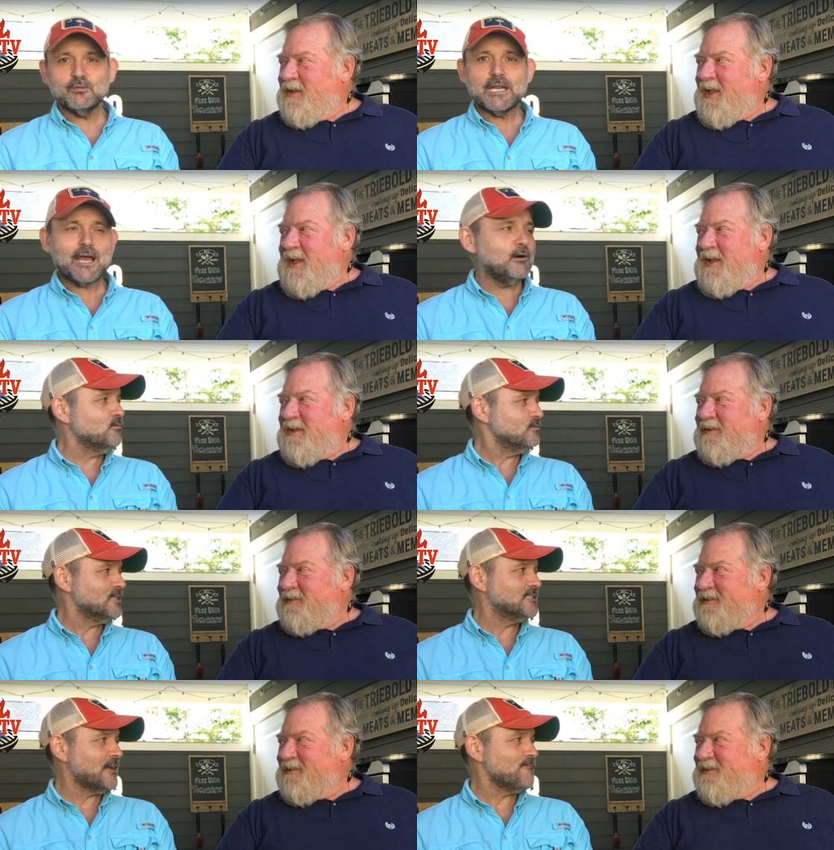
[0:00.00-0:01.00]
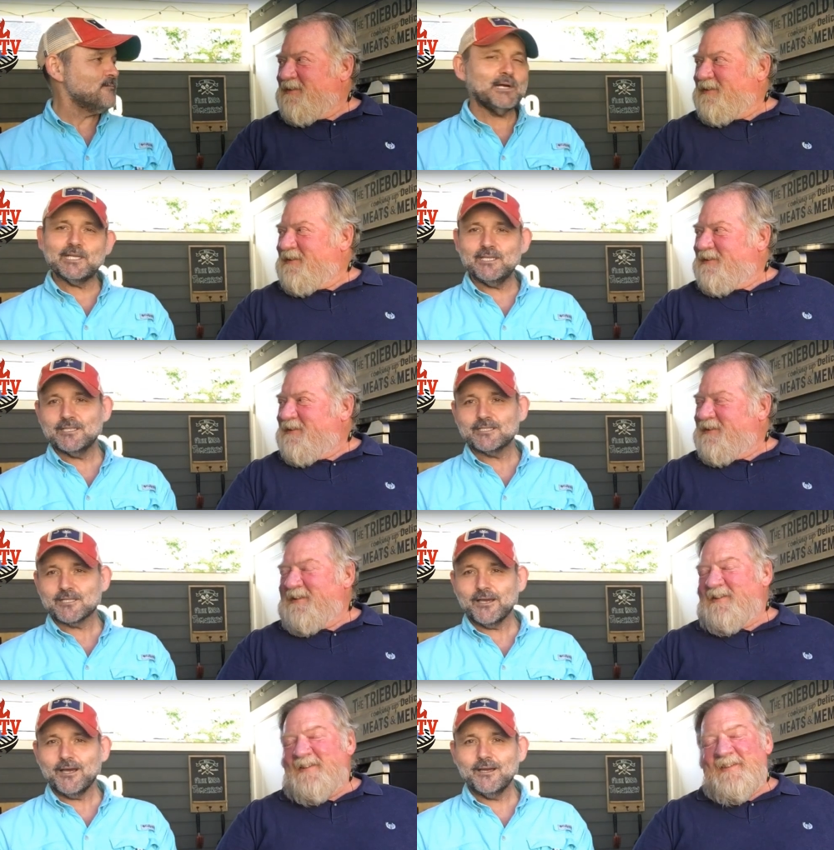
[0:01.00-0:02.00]
Speaker 1: now, since everybody is
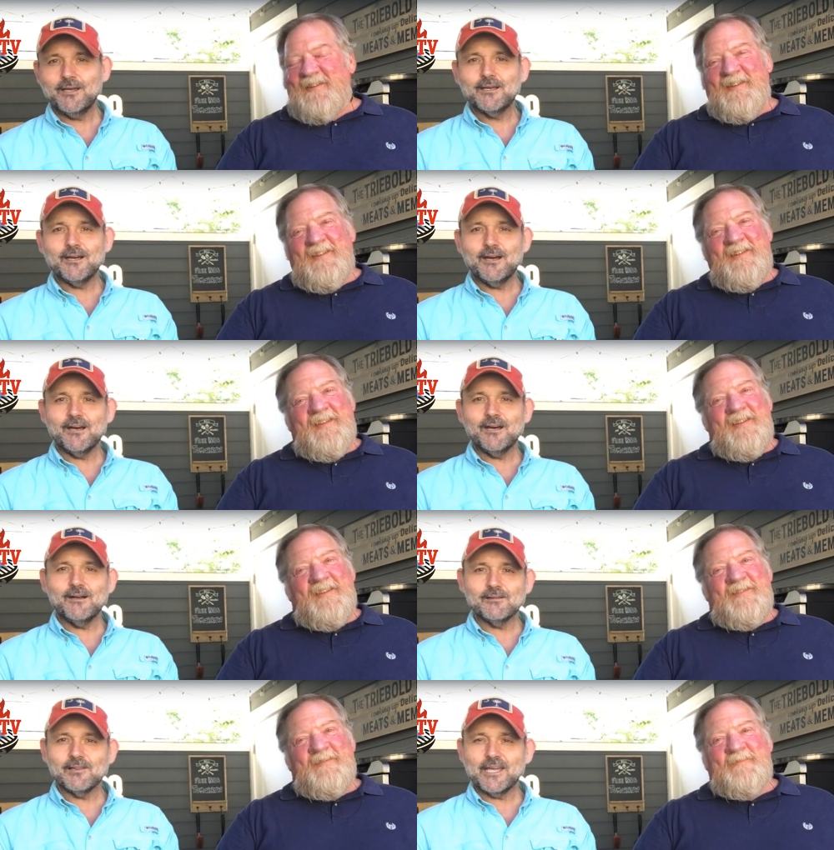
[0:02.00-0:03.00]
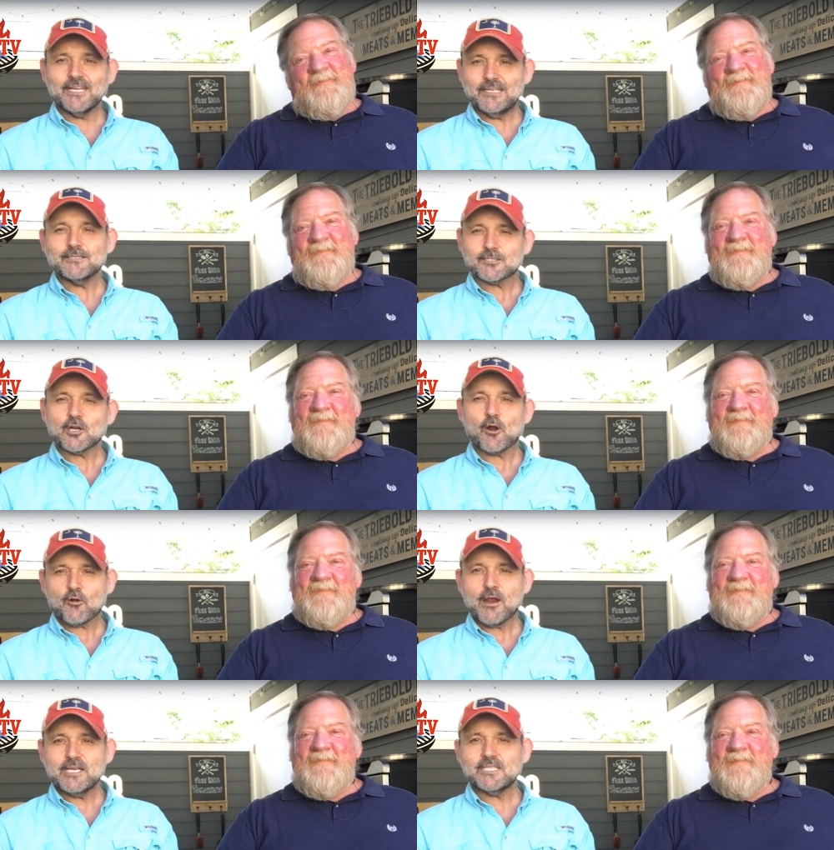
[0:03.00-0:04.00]
like getting stir
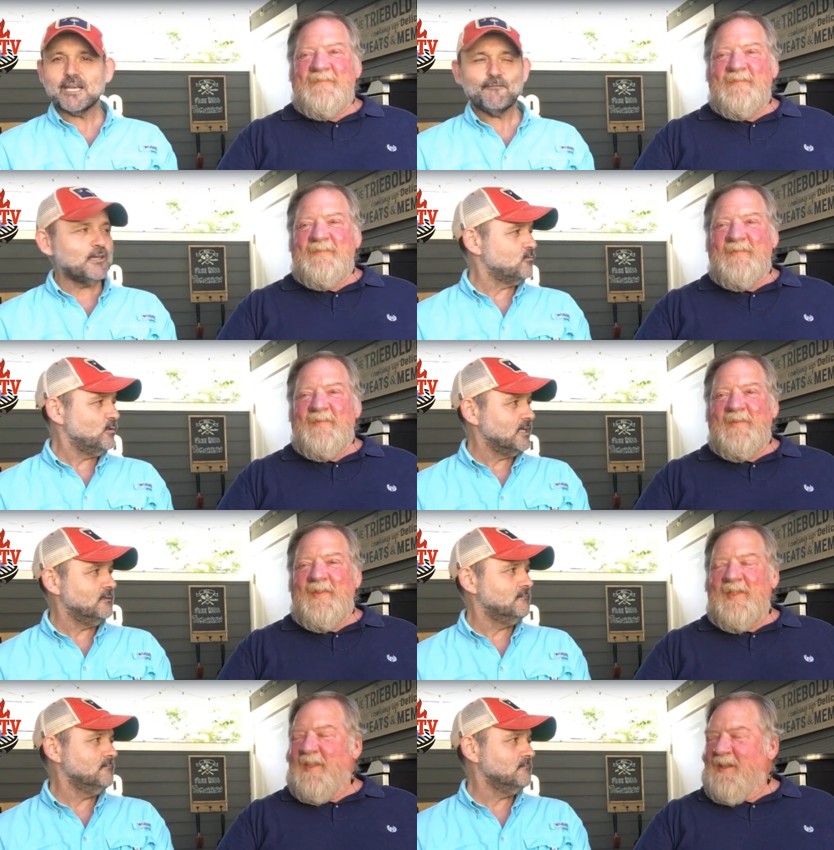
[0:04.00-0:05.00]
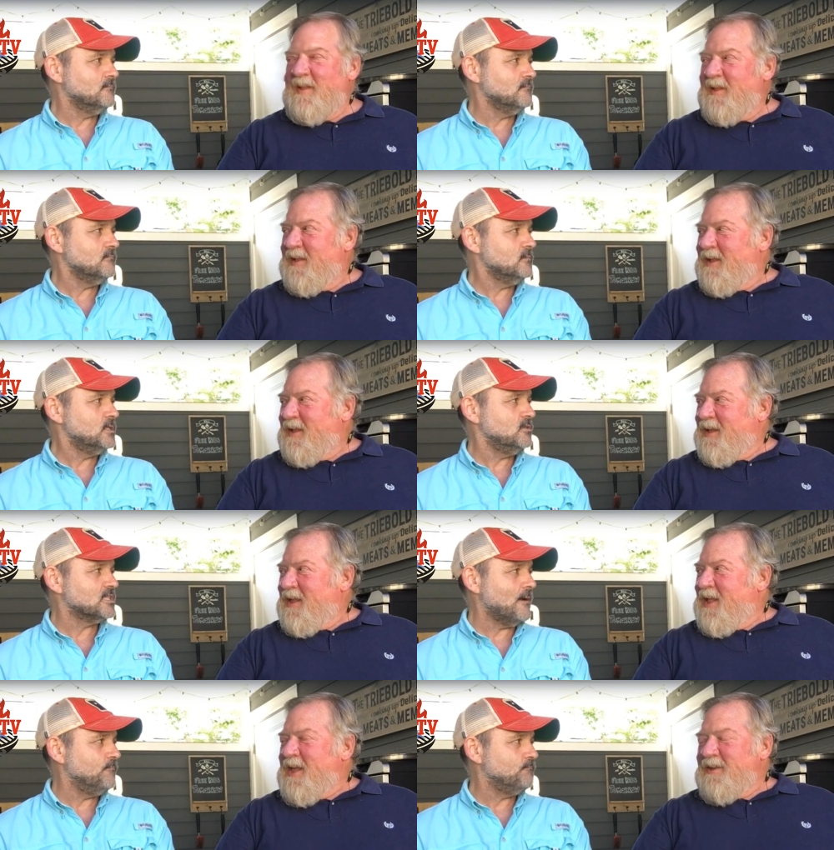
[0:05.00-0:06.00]
crazy, I figured we'd do
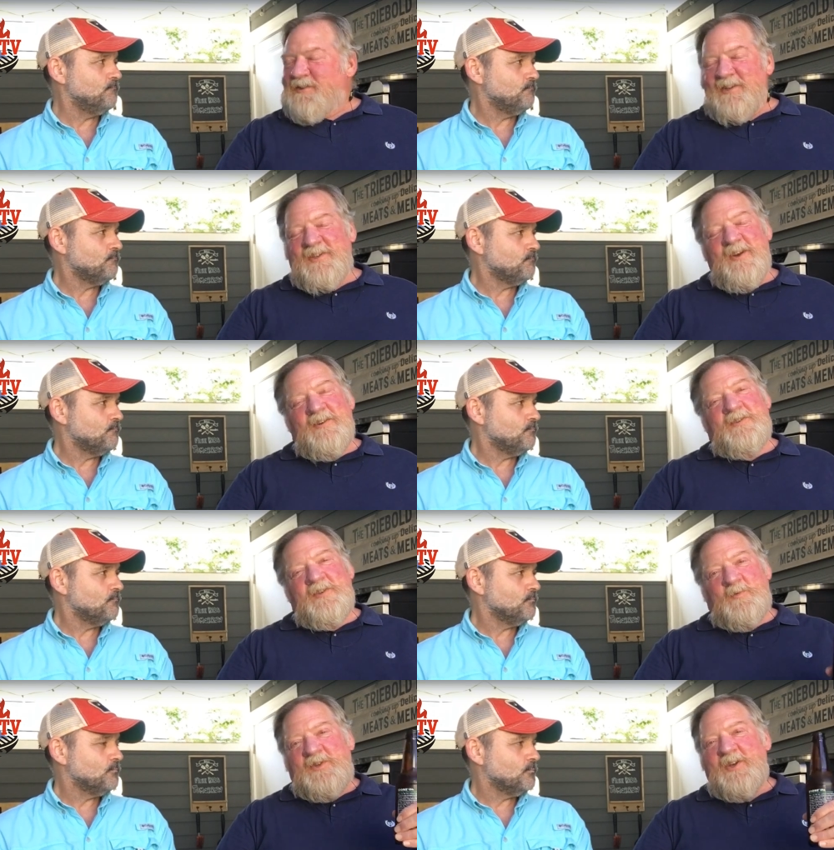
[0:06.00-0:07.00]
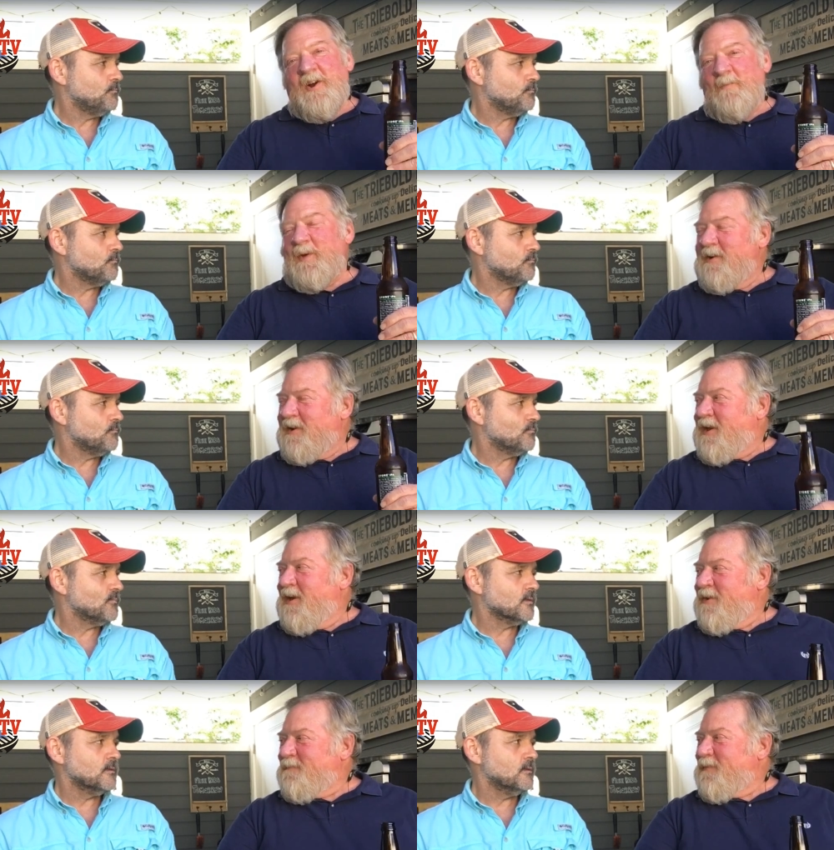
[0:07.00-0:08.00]
something.
Speaker 2: 6 years since we shared a beer
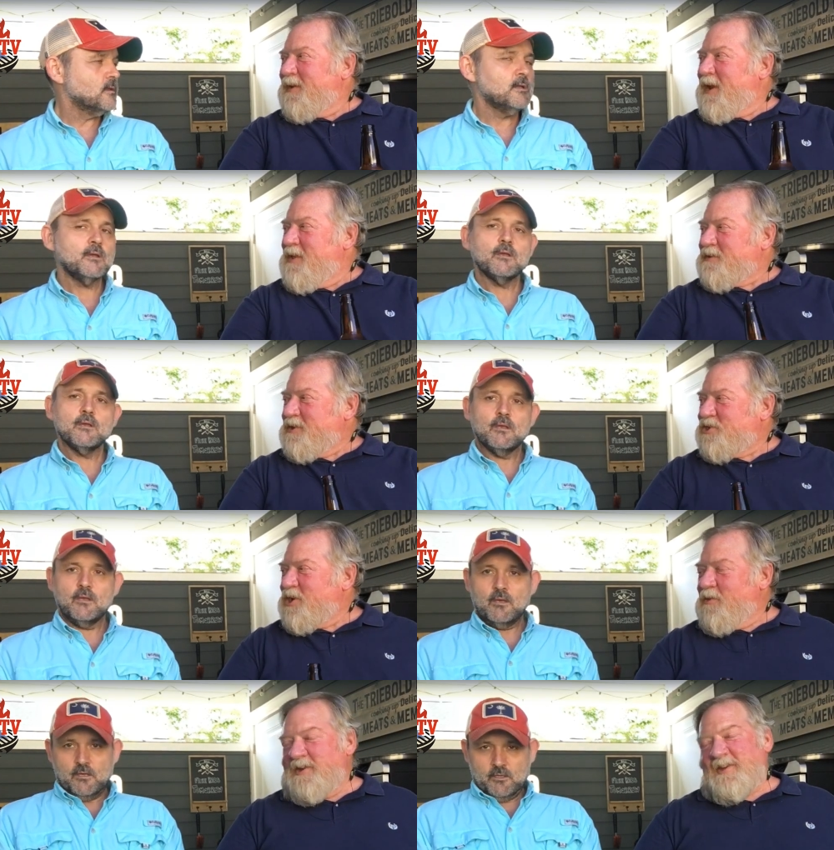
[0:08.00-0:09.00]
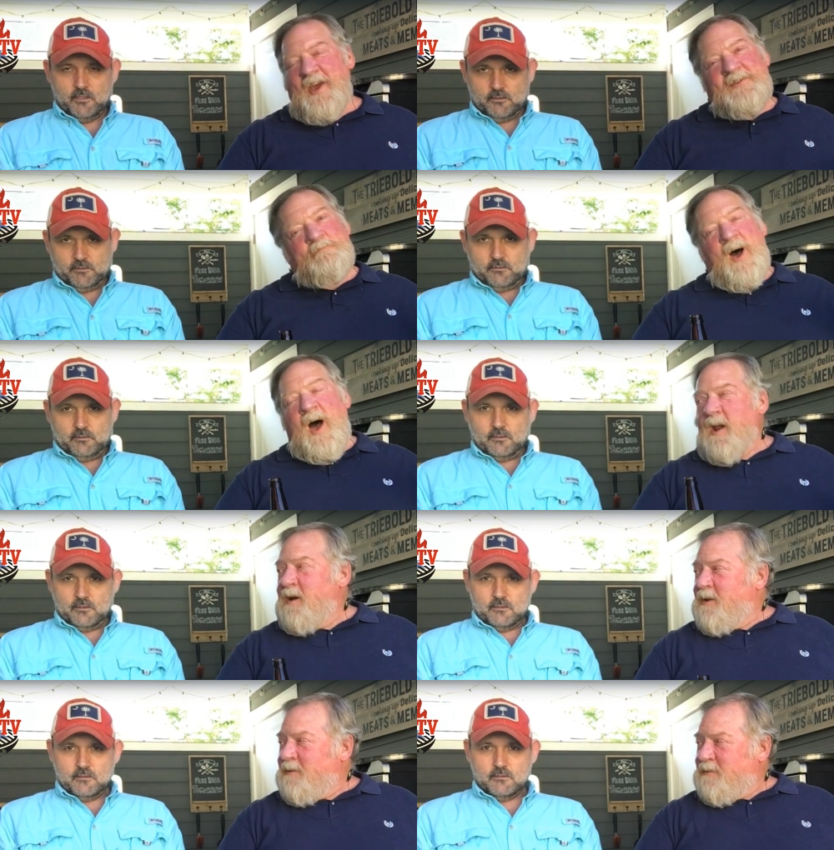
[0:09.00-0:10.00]
together. It's the show that takes about a
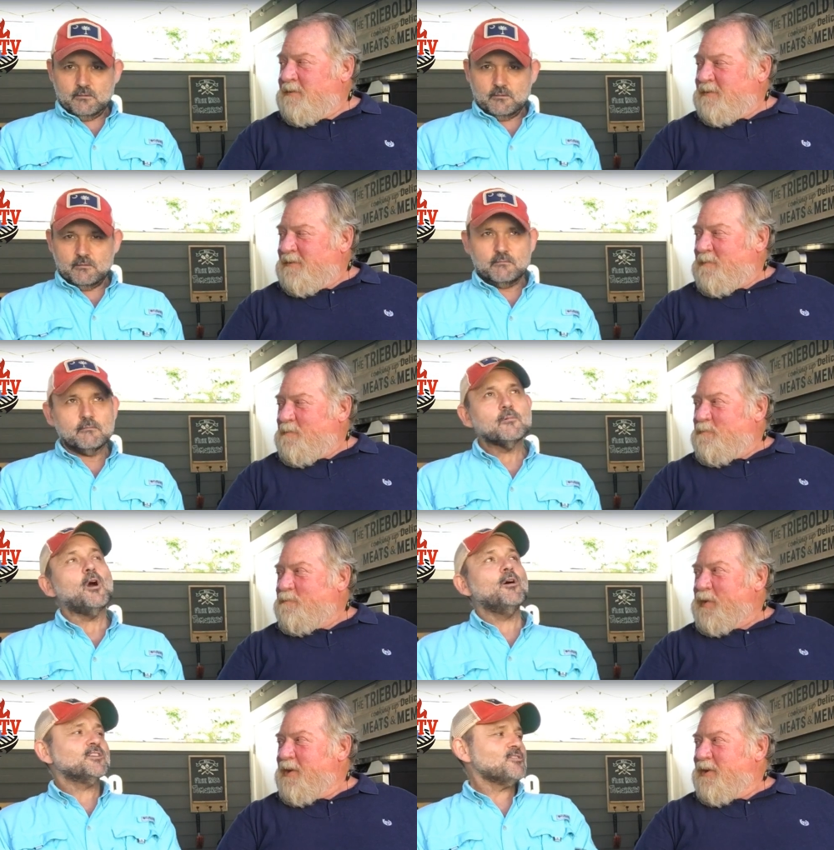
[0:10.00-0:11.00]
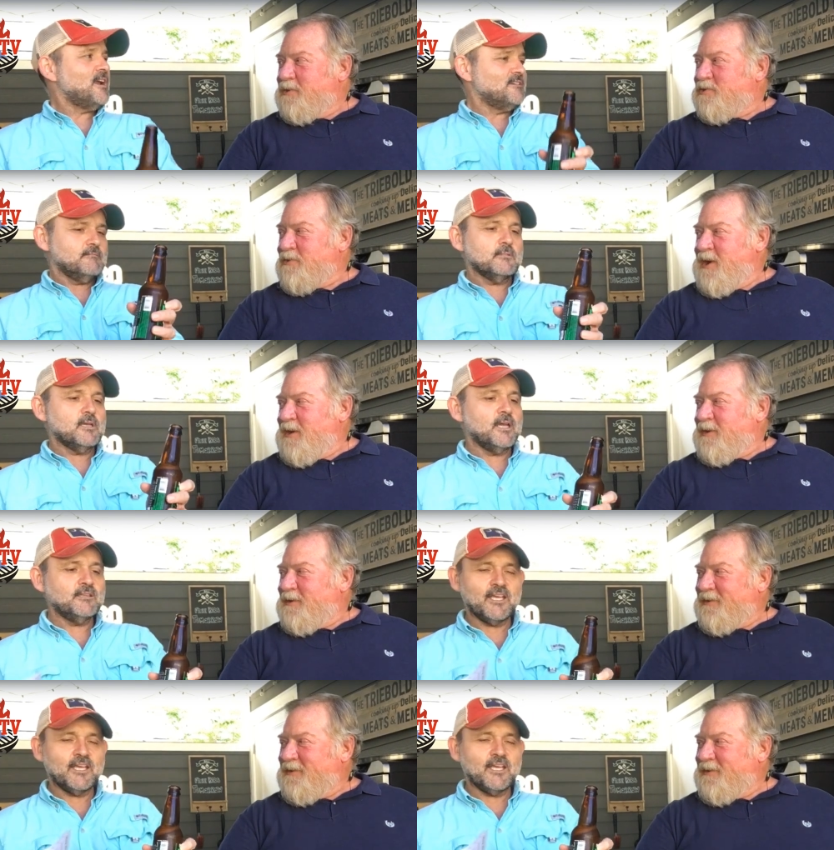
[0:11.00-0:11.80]
Speaker 1: beer to drink. And